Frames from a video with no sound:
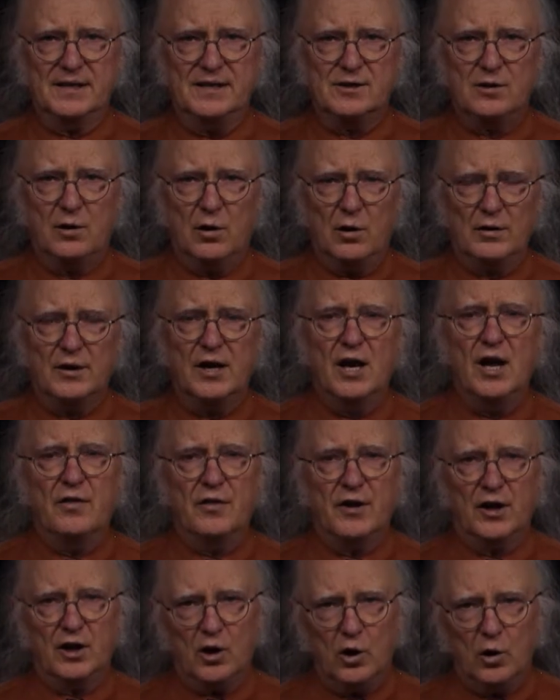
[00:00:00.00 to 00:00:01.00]
It's called
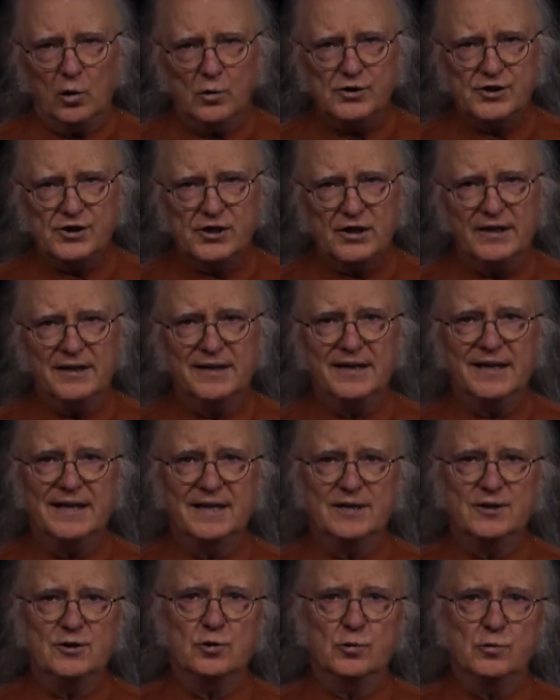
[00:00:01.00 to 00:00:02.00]
the Koshland
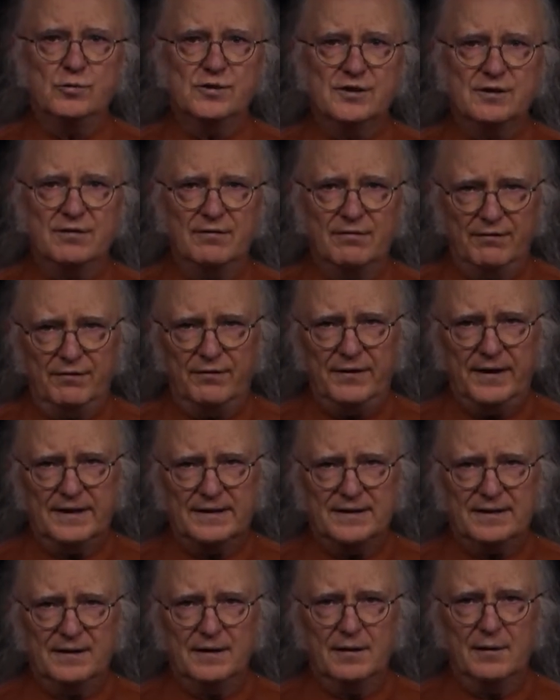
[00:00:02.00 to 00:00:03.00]
Induced
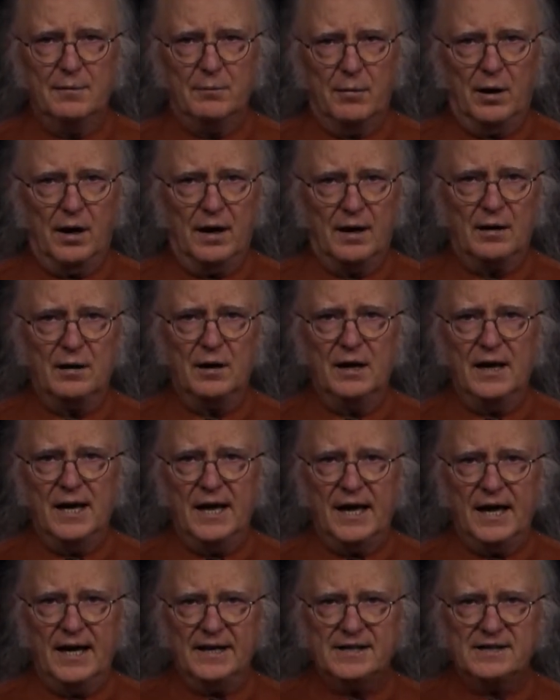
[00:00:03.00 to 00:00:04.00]
Fit Model,
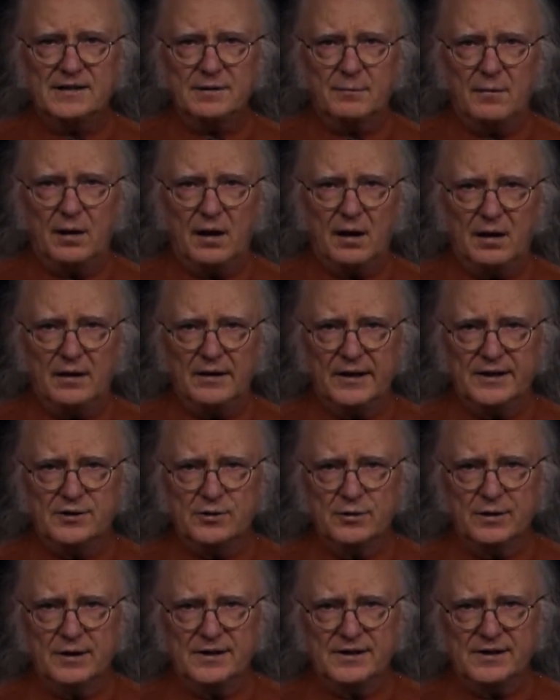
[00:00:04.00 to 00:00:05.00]
and it's the model that
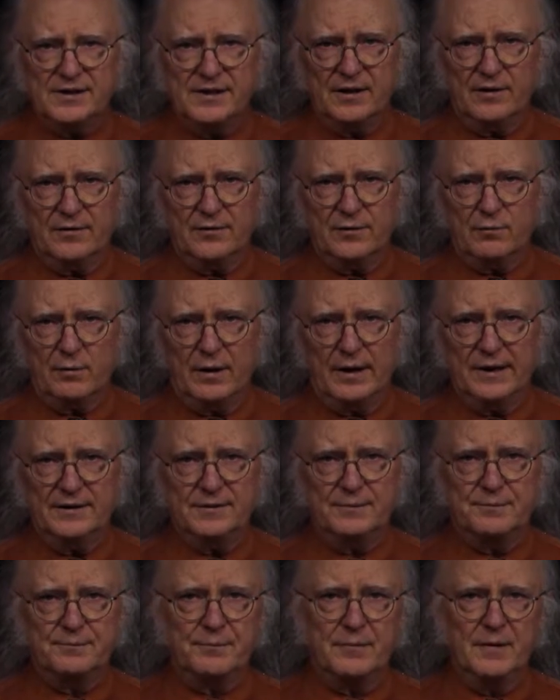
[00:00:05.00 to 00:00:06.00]
you can see on the
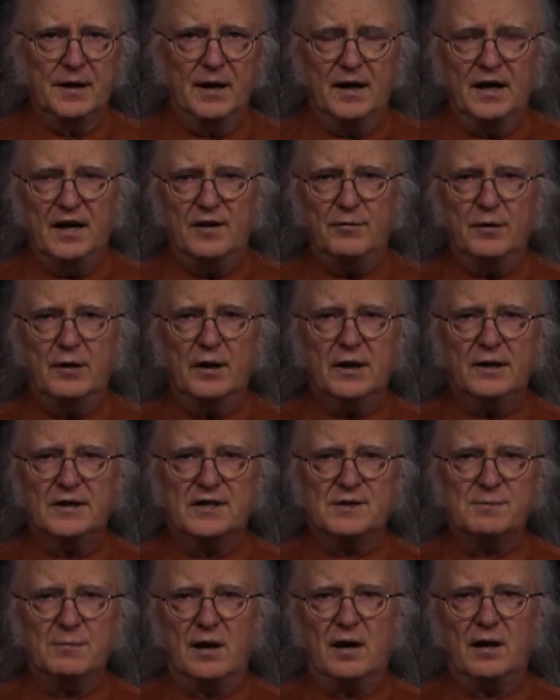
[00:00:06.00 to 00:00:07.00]
right. If we look at
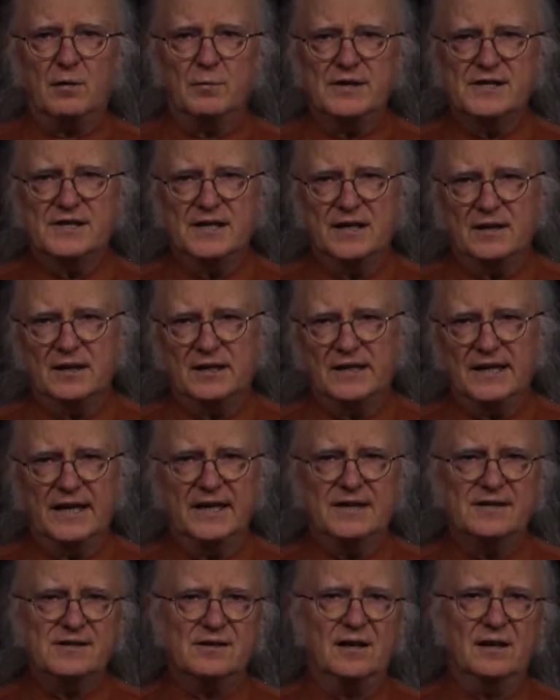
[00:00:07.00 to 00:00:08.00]
this model, we see that the
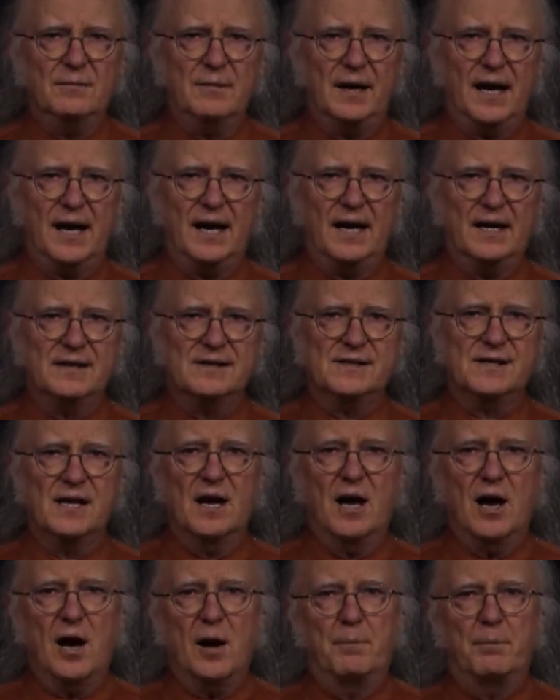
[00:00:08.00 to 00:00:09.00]
enzyme has
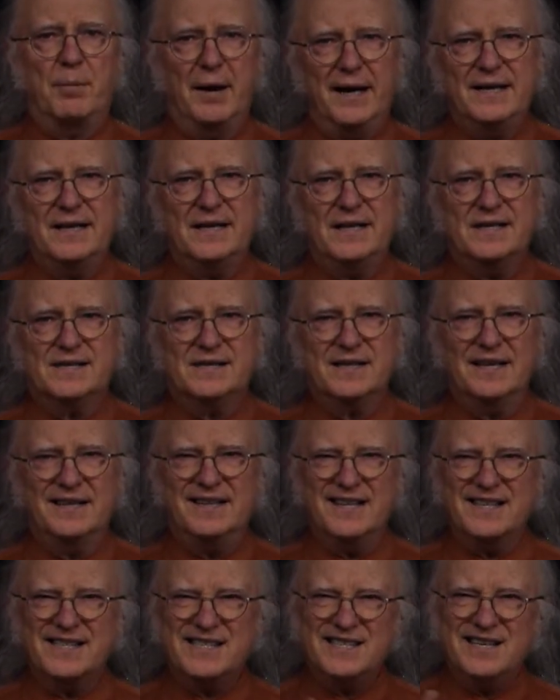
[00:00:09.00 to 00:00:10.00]
a binding site
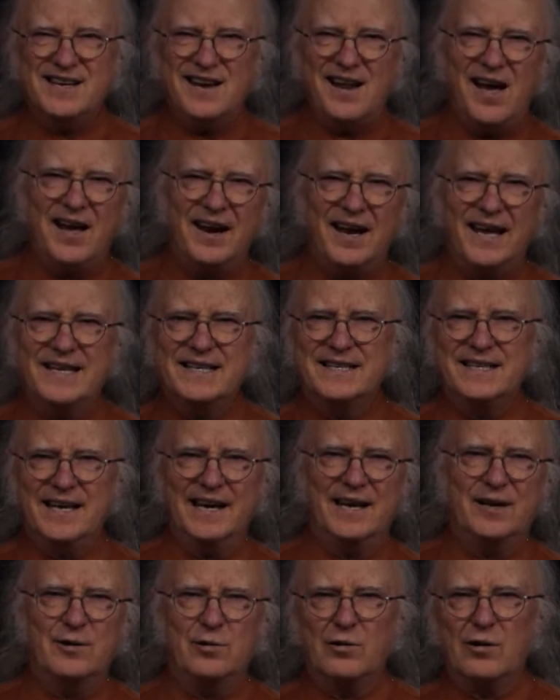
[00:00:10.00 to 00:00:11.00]
that's not
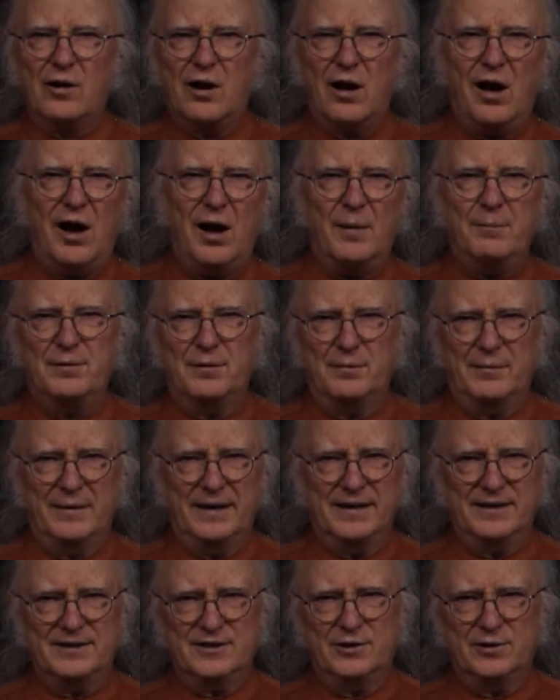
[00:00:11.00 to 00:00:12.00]
identical
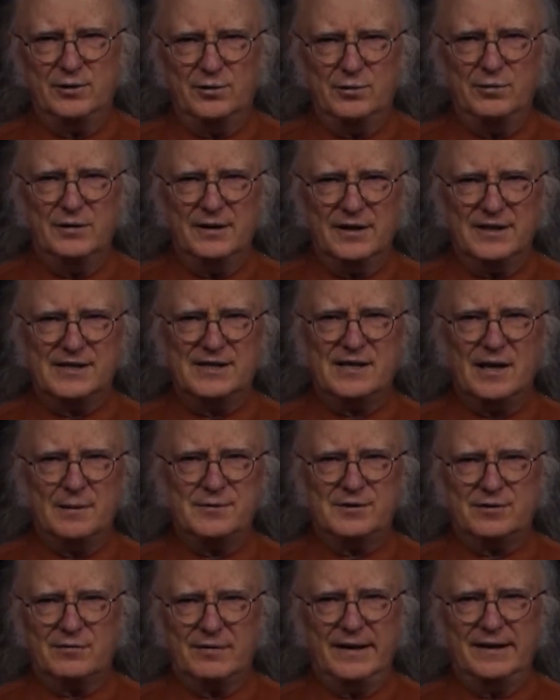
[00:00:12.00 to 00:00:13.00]
complement to the
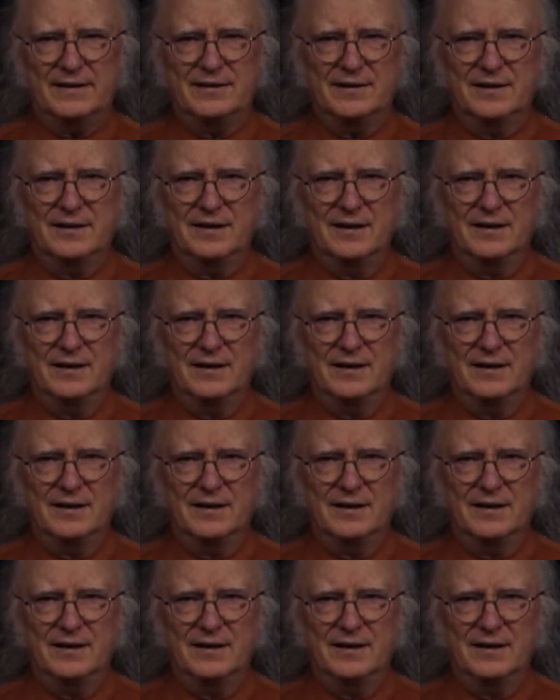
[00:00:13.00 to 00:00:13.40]
substrate.